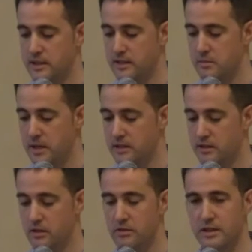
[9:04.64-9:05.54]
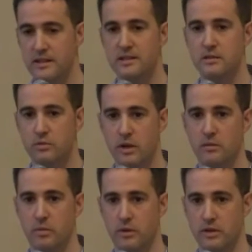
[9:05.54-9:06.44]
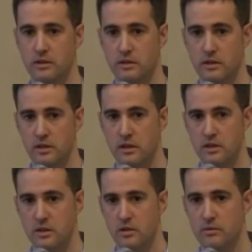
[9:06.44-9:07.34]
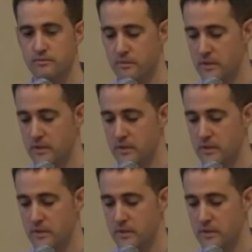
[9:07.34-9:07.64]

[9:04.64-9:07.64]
activated contains trigger point. So